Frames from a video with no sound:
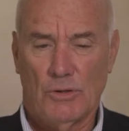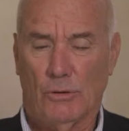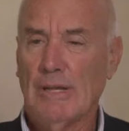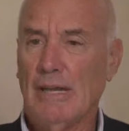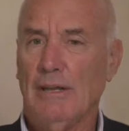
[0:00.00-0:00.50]

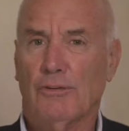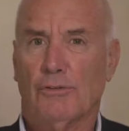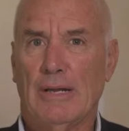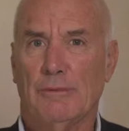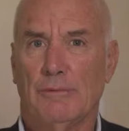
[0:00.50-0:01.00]
okay, it's
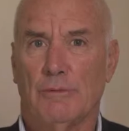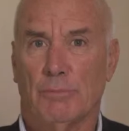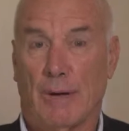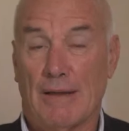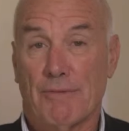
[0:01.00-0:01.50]
great.
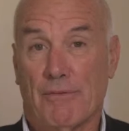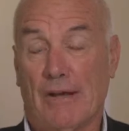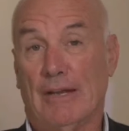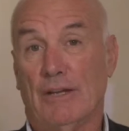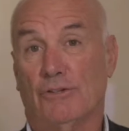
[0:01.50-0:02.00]
Private
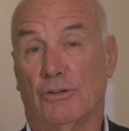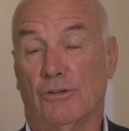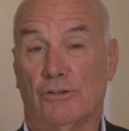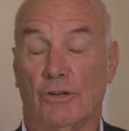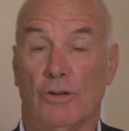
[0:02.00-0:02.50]

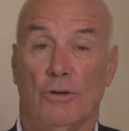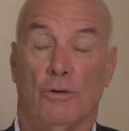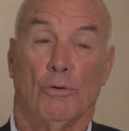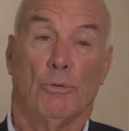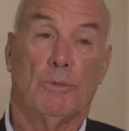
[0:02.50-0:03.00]
foundations,
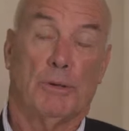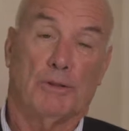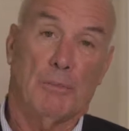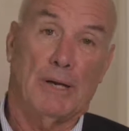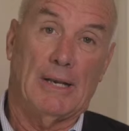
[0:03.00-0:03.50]
we
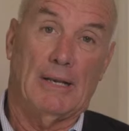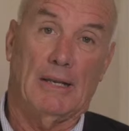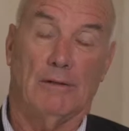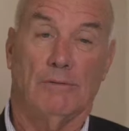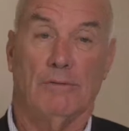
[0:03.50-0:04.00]
put the money
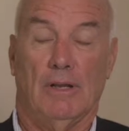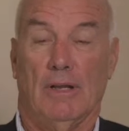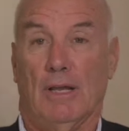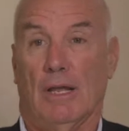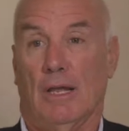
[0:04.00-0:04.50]
in
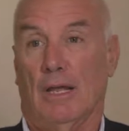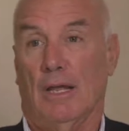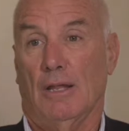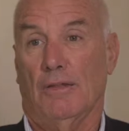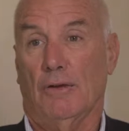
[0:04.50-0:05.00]

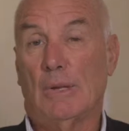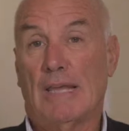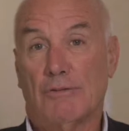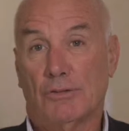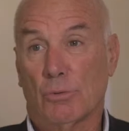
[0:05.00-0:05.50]
and then we
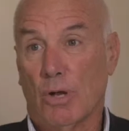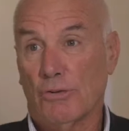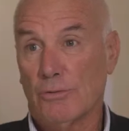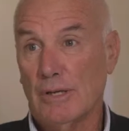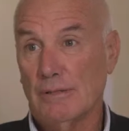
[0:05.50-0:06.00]
give it to Wall
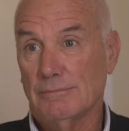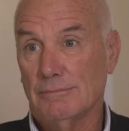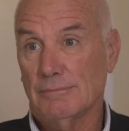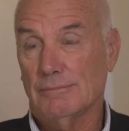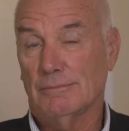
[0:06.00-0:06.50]
Street
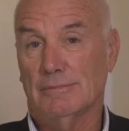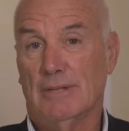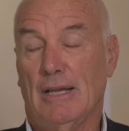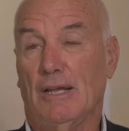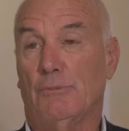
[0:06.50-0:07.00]

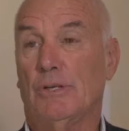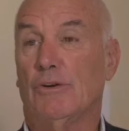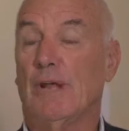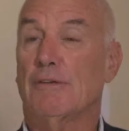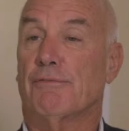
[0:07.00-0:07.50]
and we
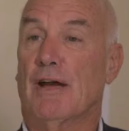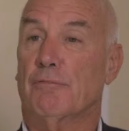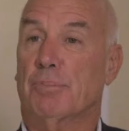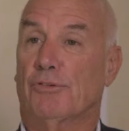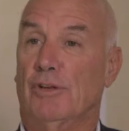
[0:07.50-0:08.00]
donate
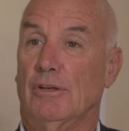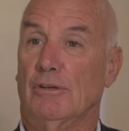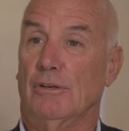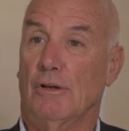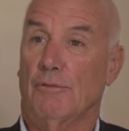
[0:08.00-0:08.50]
5%
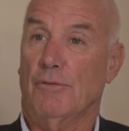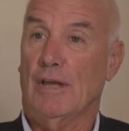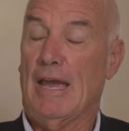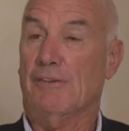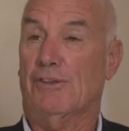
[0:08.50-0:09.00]
of
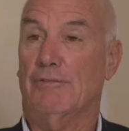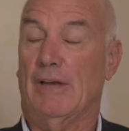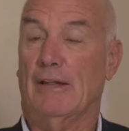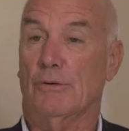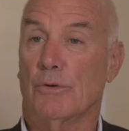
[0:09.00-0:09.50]
the asset
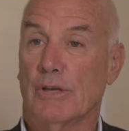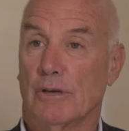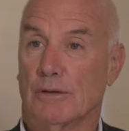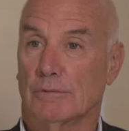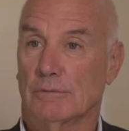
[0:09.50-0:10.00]
value a
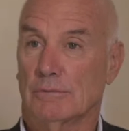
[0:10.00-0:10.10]
year.